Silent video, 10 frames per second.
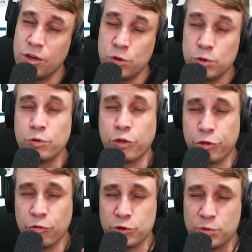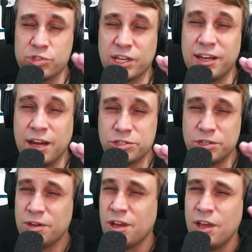Google throttles the
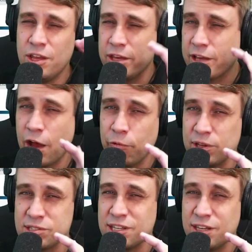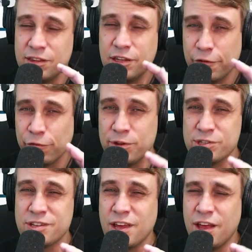connection. You can't really see the difference.